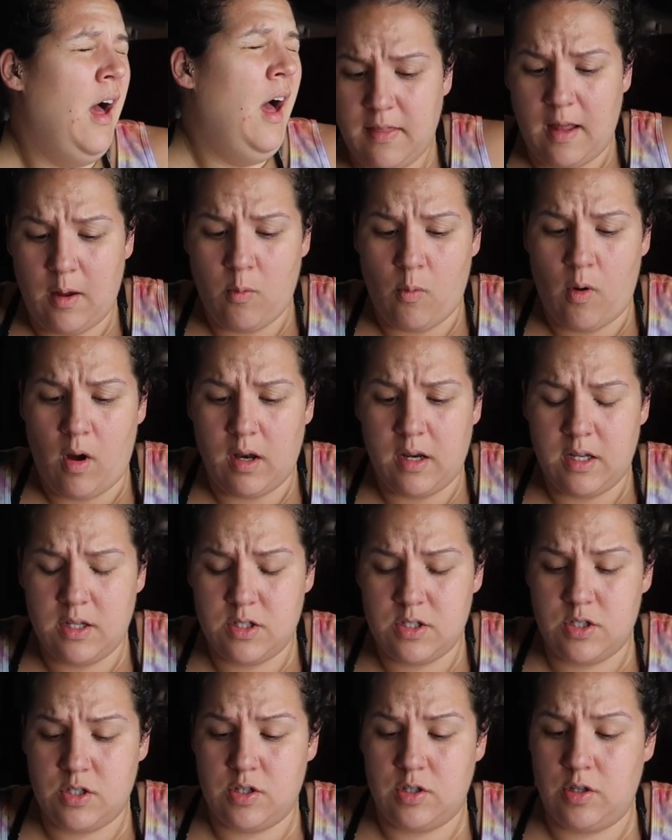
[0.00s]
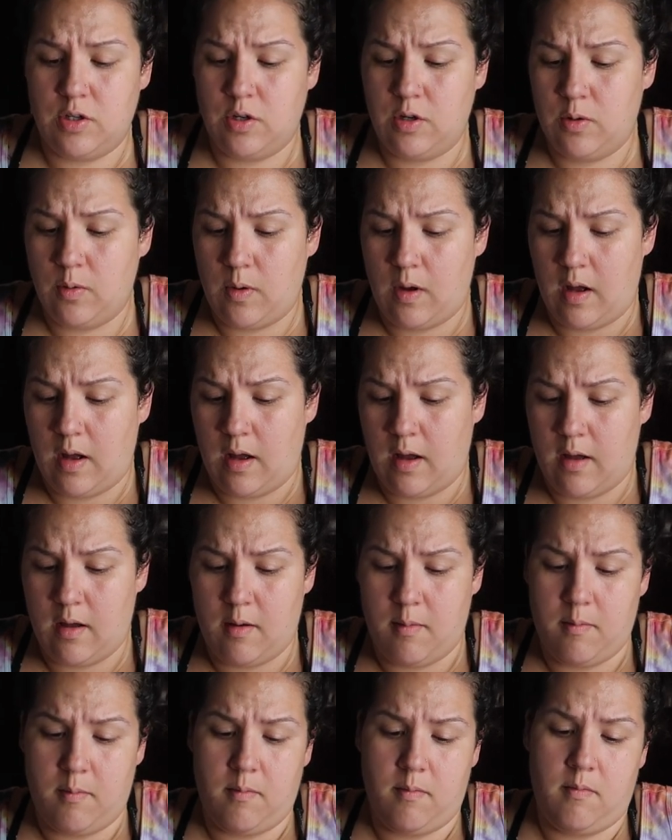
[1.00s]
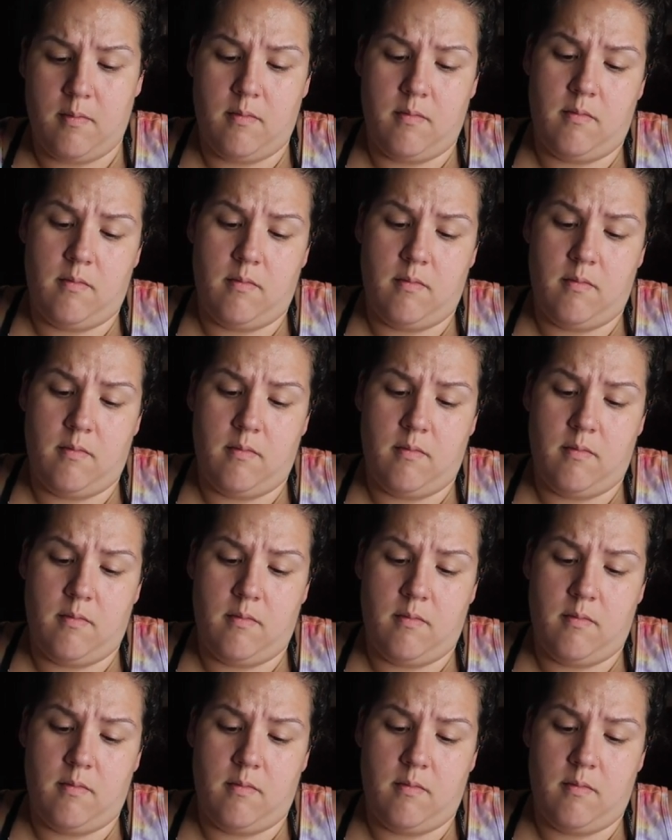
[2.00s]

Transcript: They wanted to um,